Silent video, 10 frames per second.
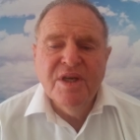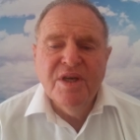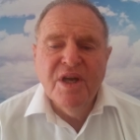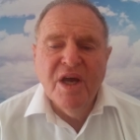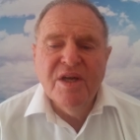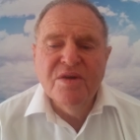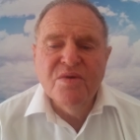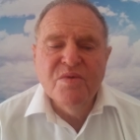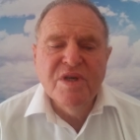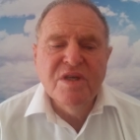Know your
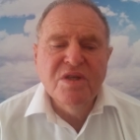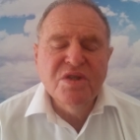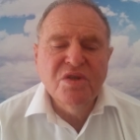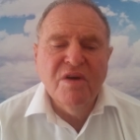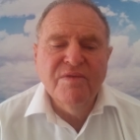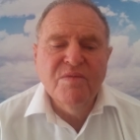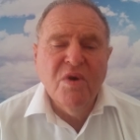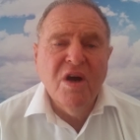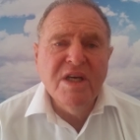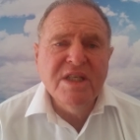real, soft,
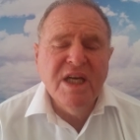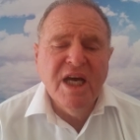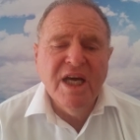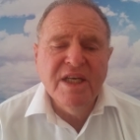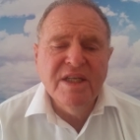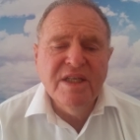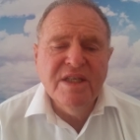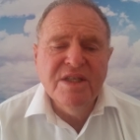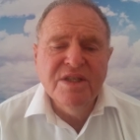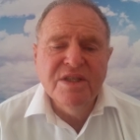wise heart
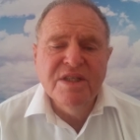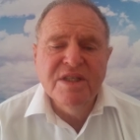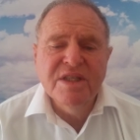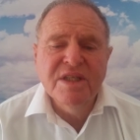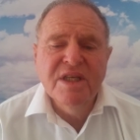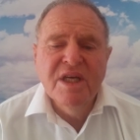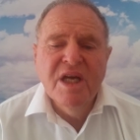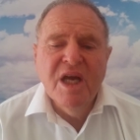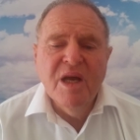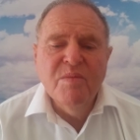in Jesus
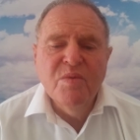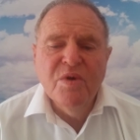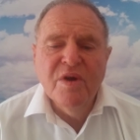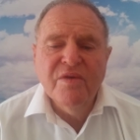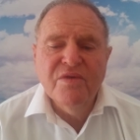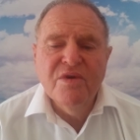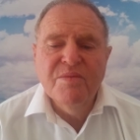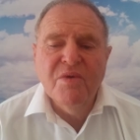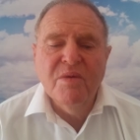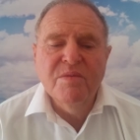and work through
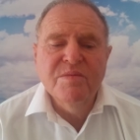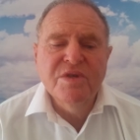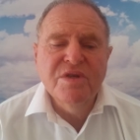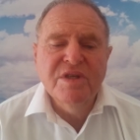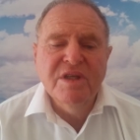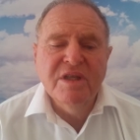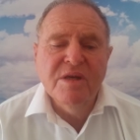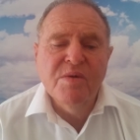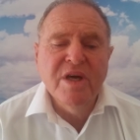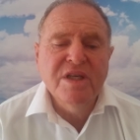problems using the
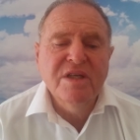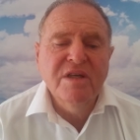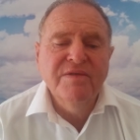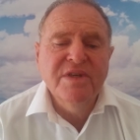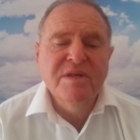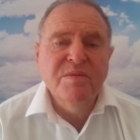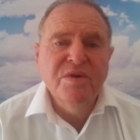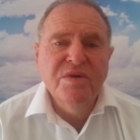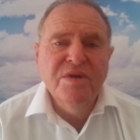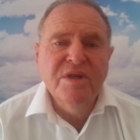direction of his
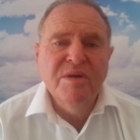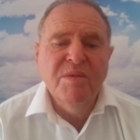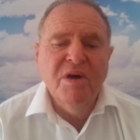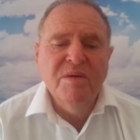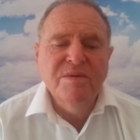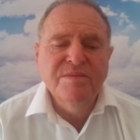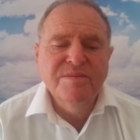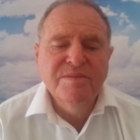word, the Bible.